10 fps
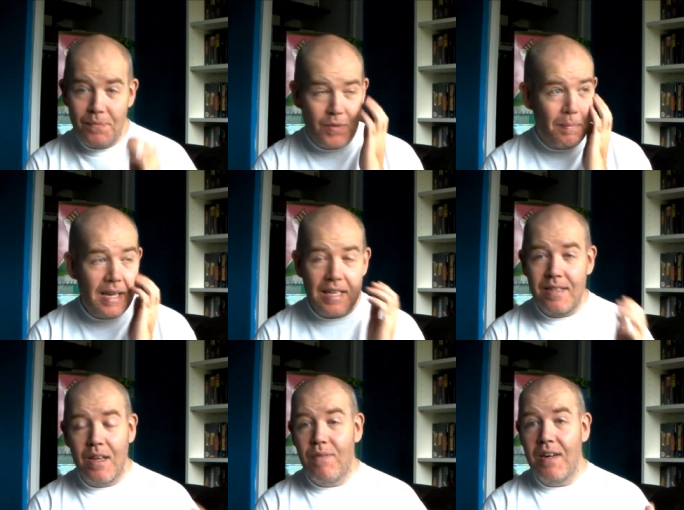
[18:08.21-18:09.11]
To me,
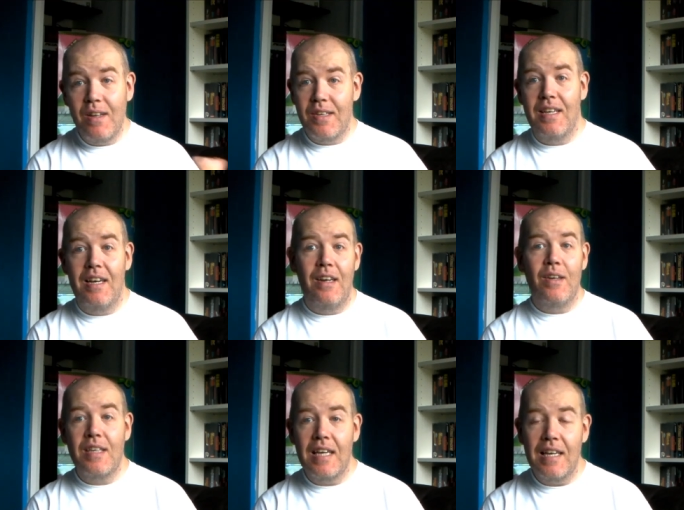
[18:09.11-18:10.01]
it's like if I like it,
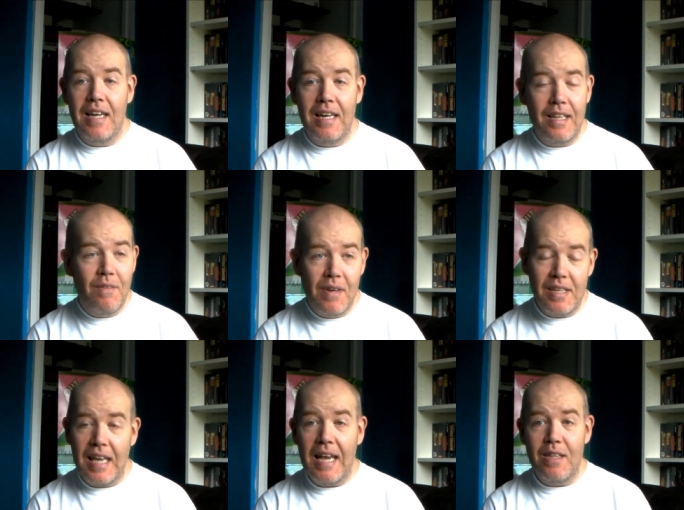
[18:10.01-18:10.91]
and I don't really
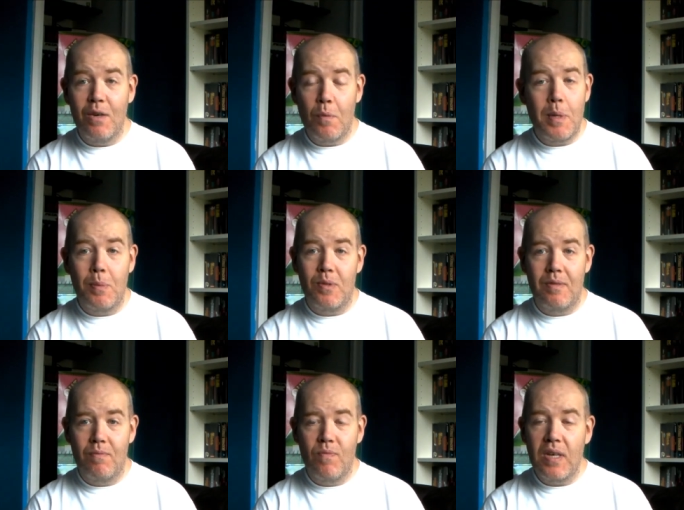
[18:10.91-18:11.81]
care that other people
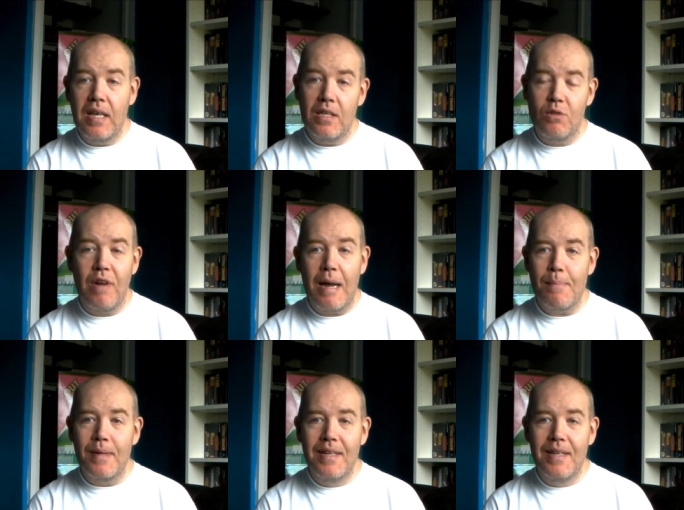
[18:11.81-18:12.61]
think it's crap.